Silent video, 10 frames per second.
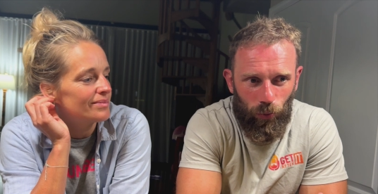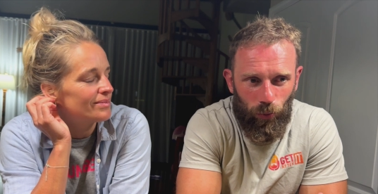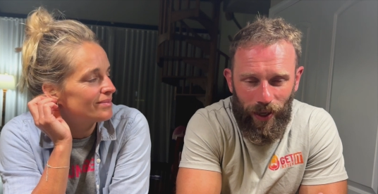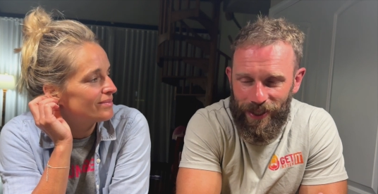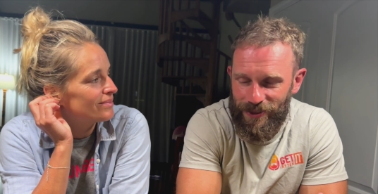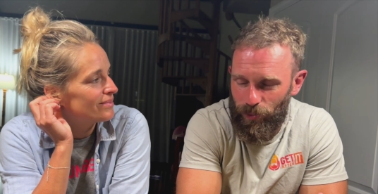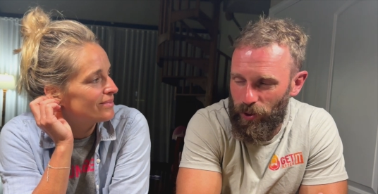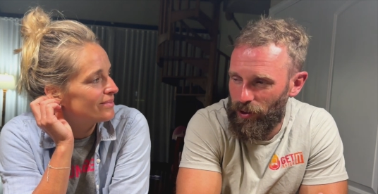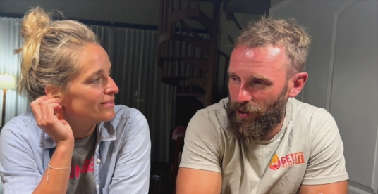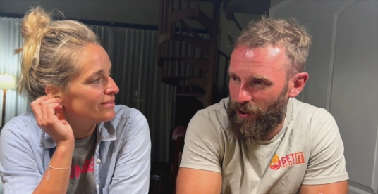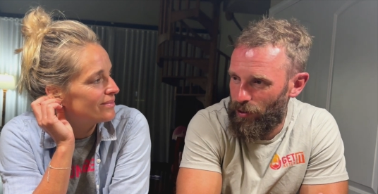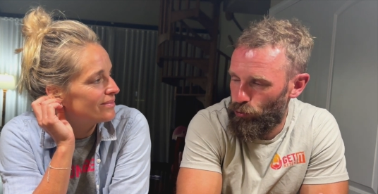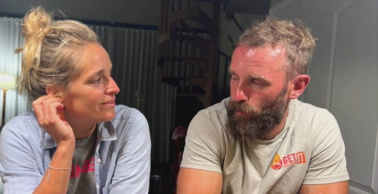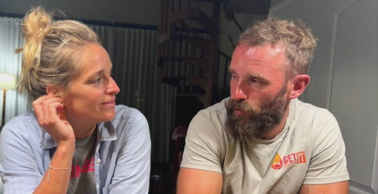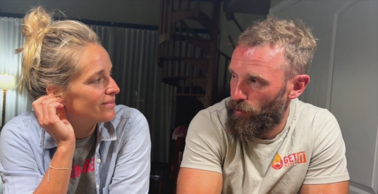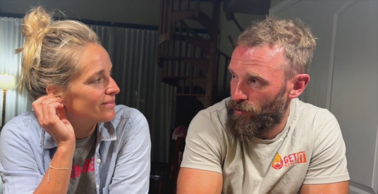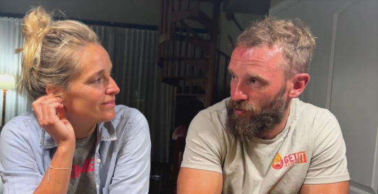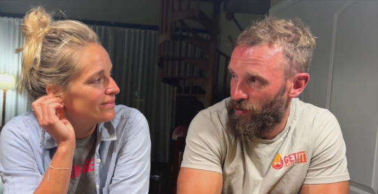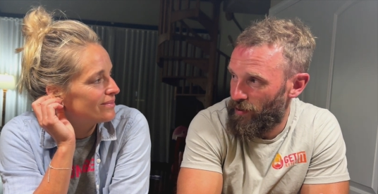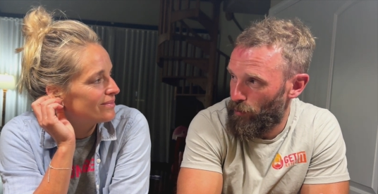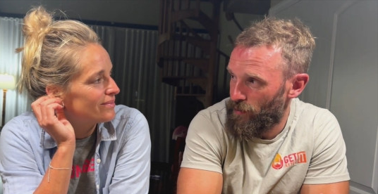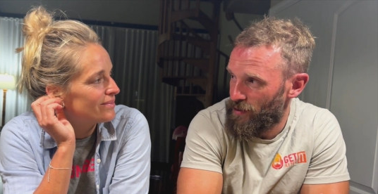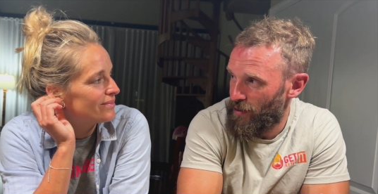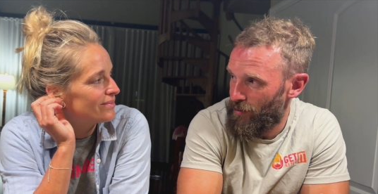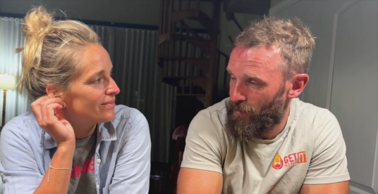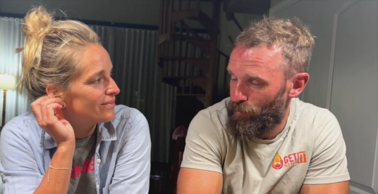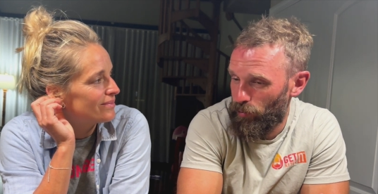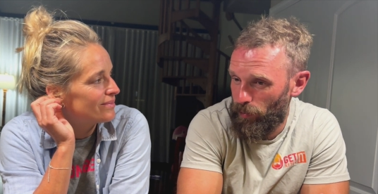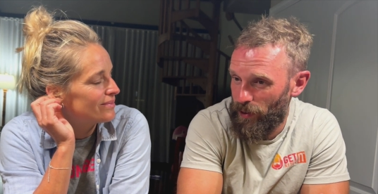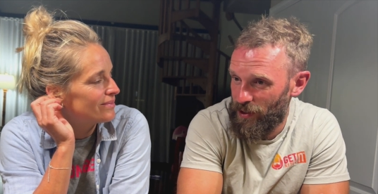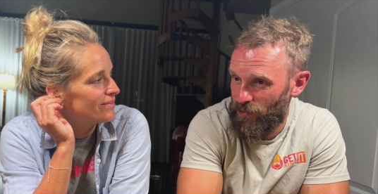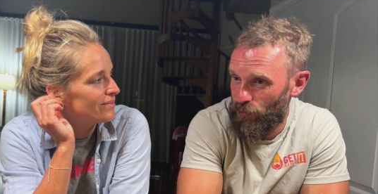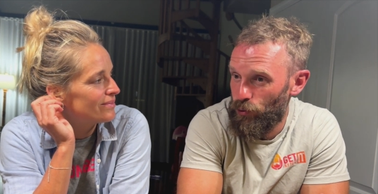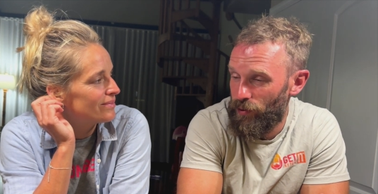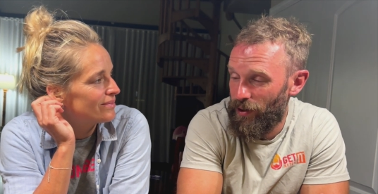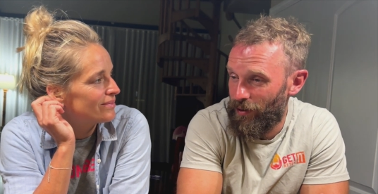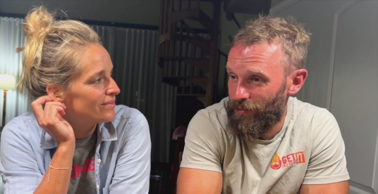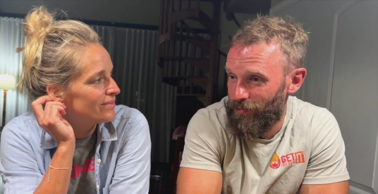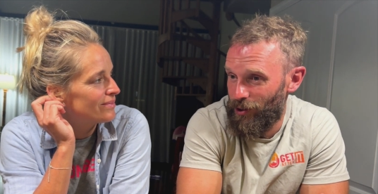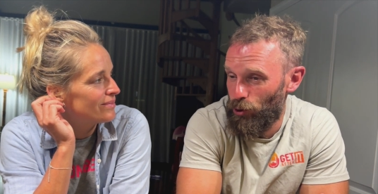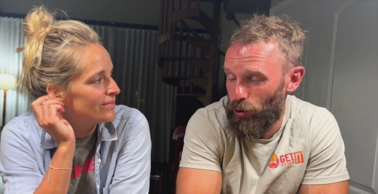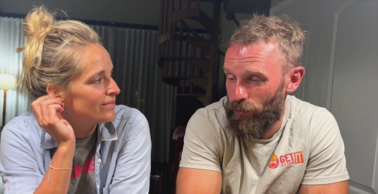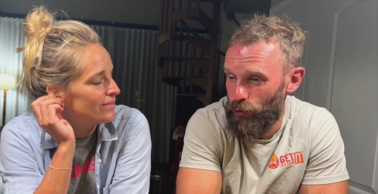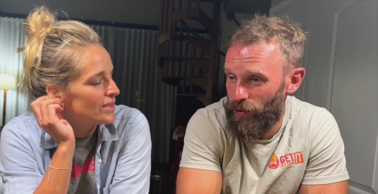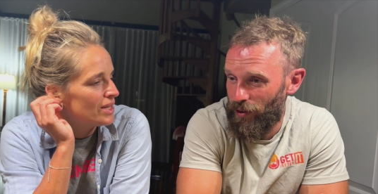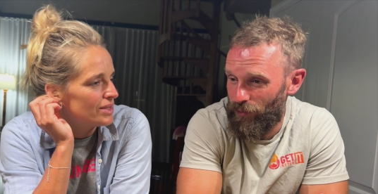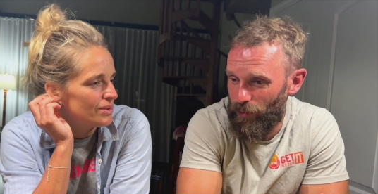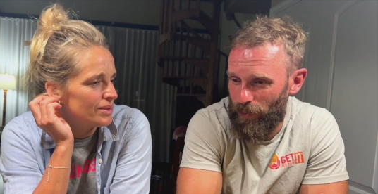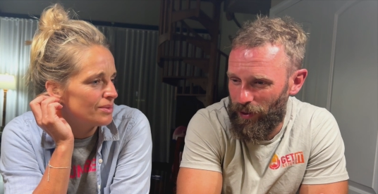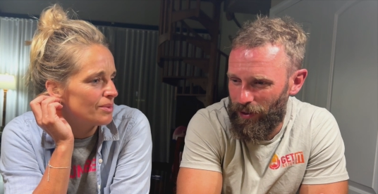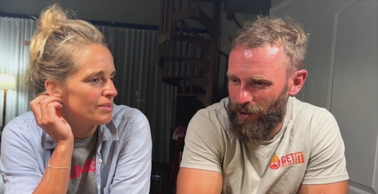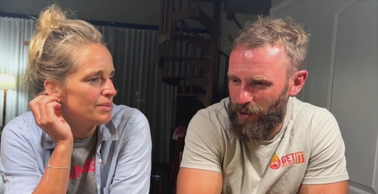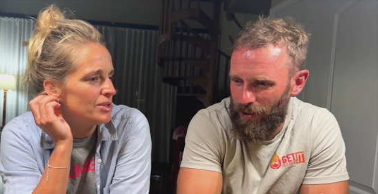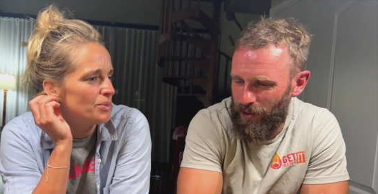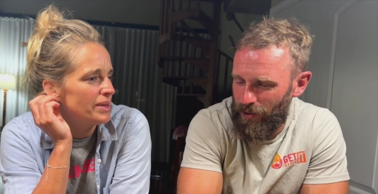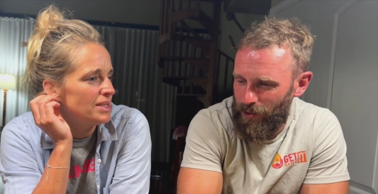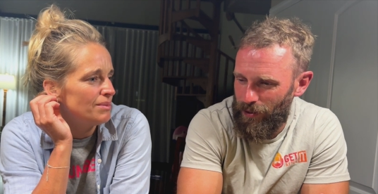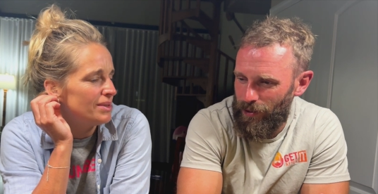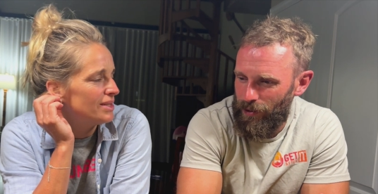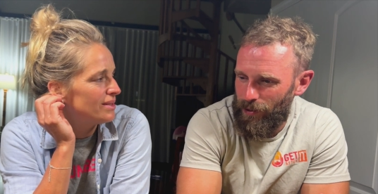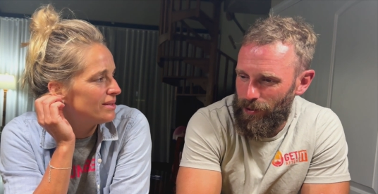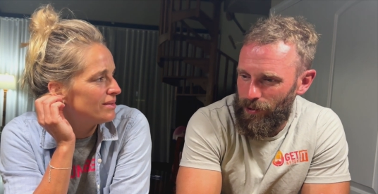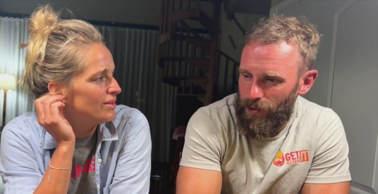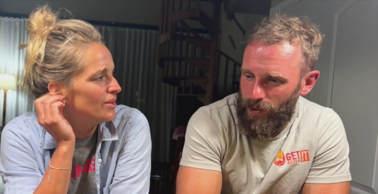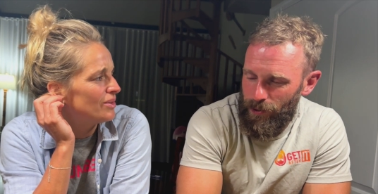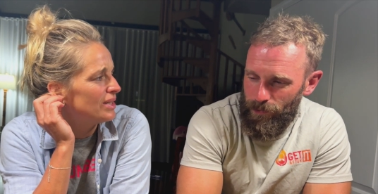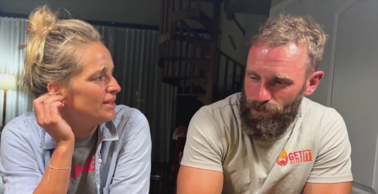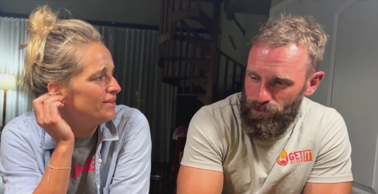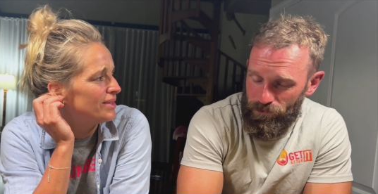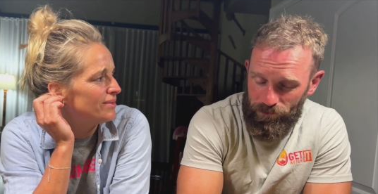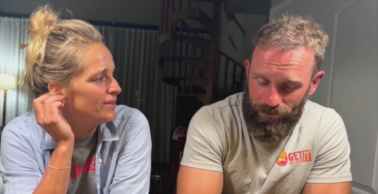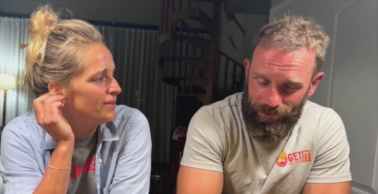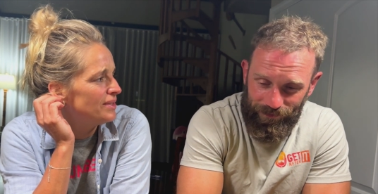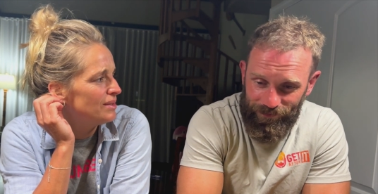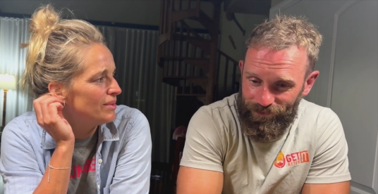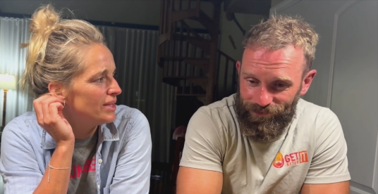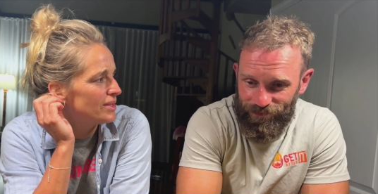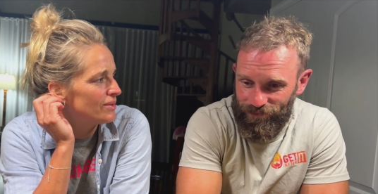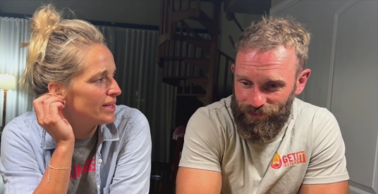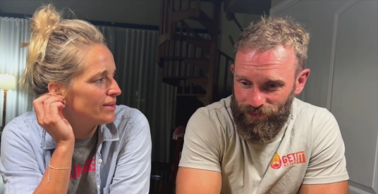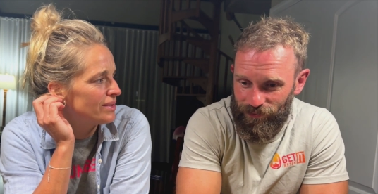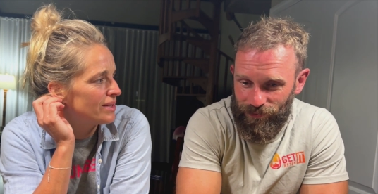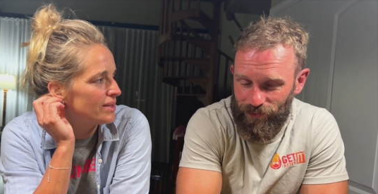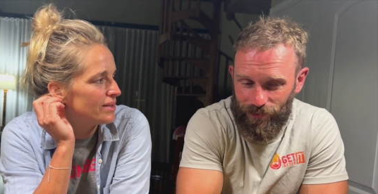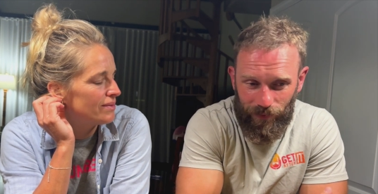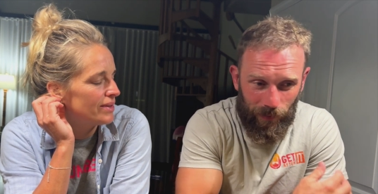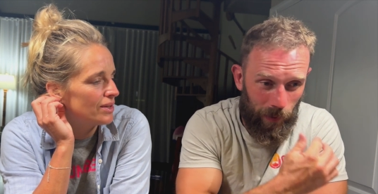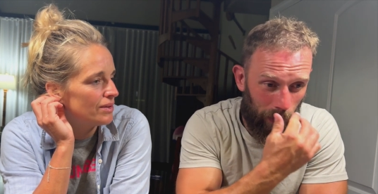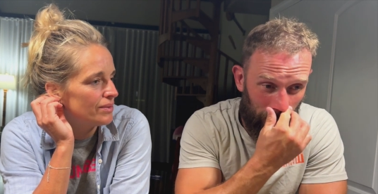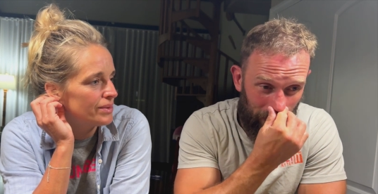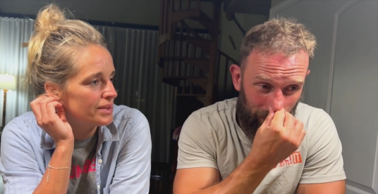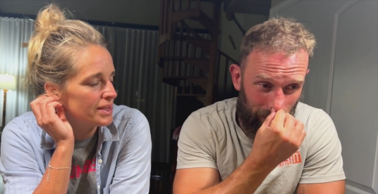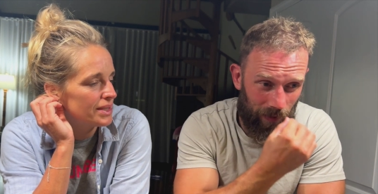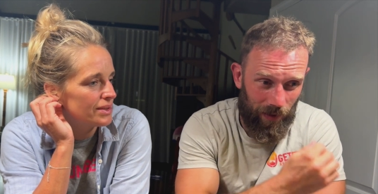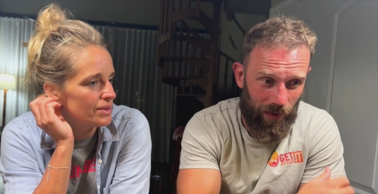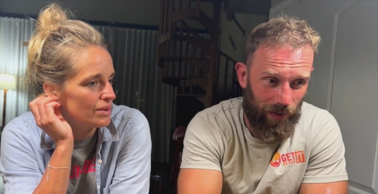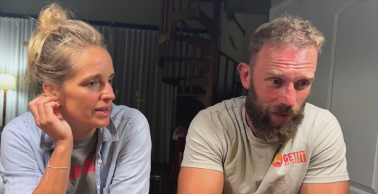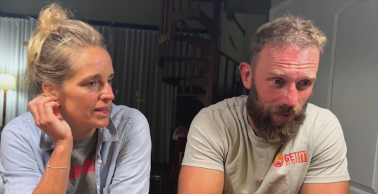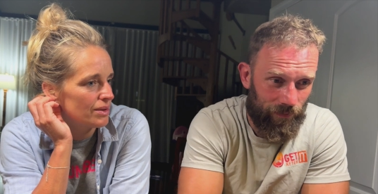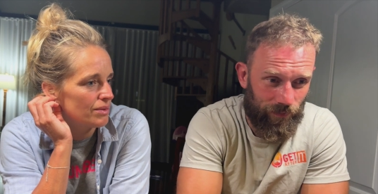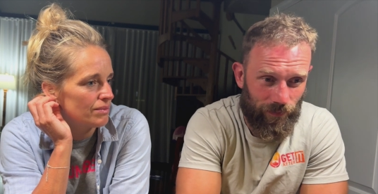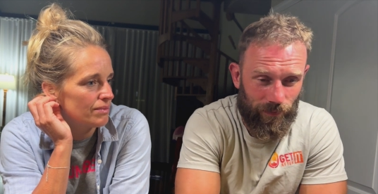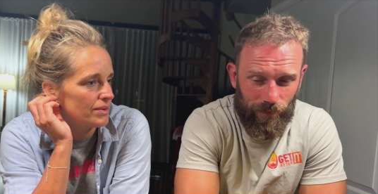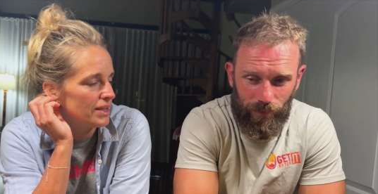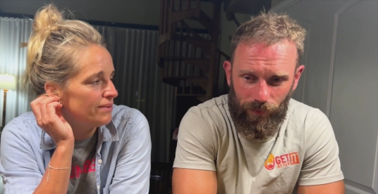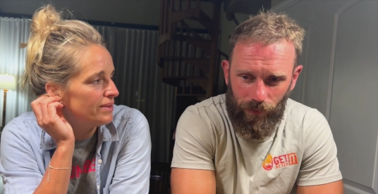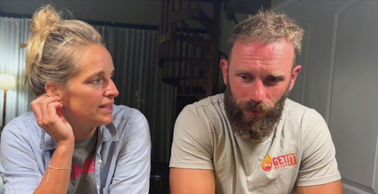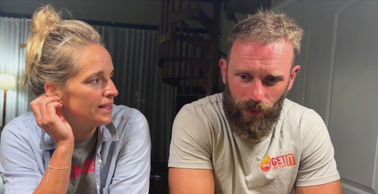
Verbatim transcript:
Speaker 1: why is a bear like that roaming around the city? Obviously, there probably is food there, a lot of food there for. So this is what
Speaker 2: maybe twenty minutes? No, not even fifteen minutes on the outskirts of Vancouver, isn't it? So like a lovely